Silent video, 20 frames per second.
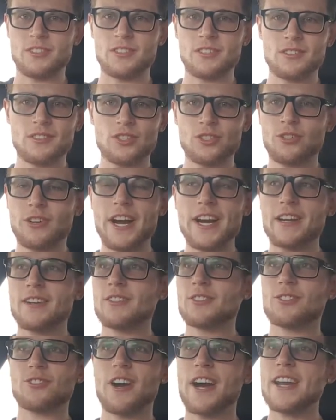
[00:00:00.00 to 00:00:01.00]
You tra-
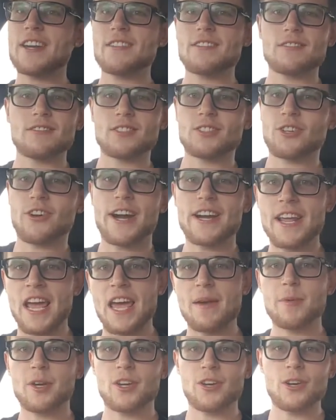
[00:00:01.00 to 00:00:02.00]
train train
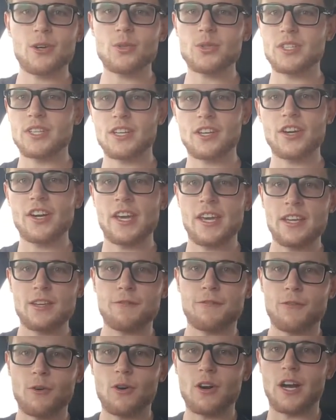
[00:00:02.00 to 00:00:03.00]
hammer curls, and you're gonna hit
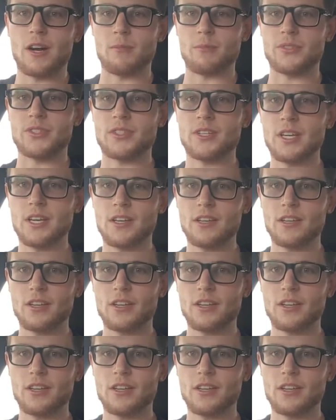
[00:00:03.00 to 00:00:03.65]
your forearms.